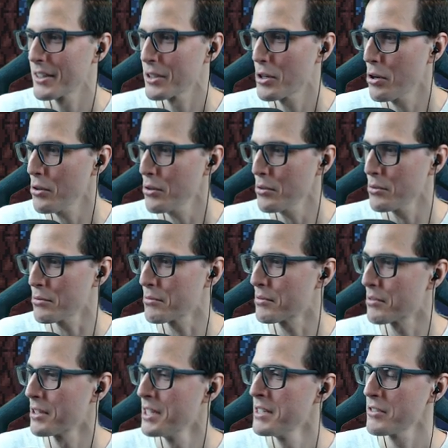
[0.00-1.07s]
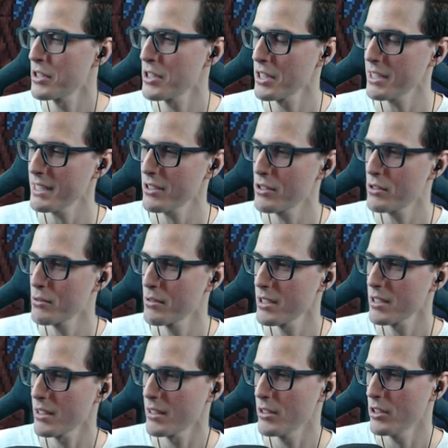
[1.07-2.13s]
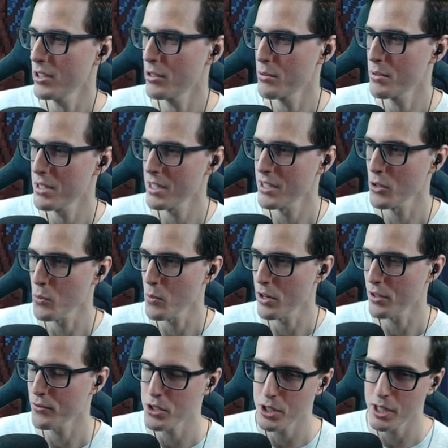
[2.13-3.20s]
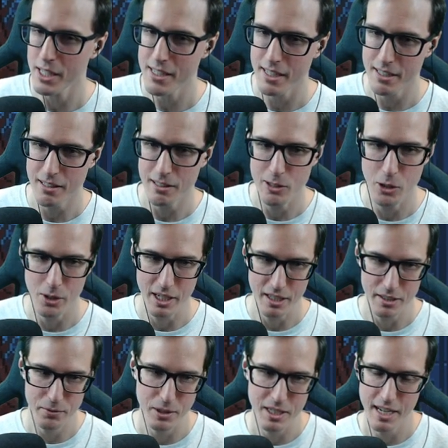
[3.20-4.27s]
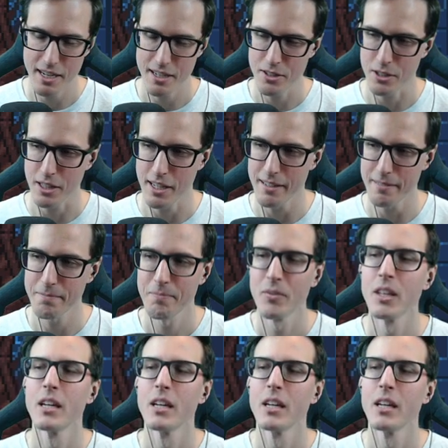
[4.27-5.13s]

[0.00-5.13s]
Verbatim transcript: Cool. Do you guys do this a lot, or is this a one-off? Do you guys, like, log in every day, and you're like,